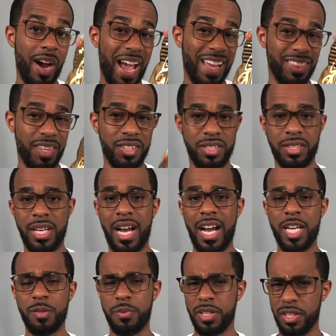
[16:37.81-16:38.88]
at this
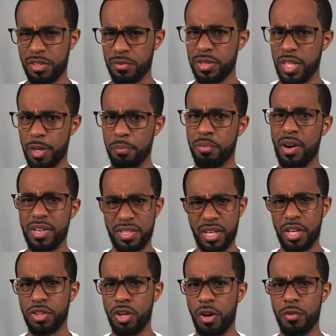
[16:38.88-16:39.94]
size because it was at a price that
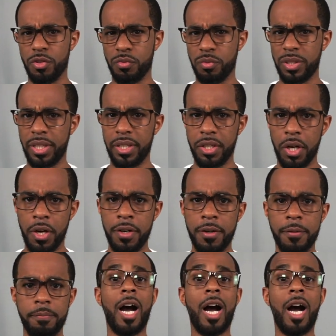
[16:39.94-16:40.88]
I thought was really good.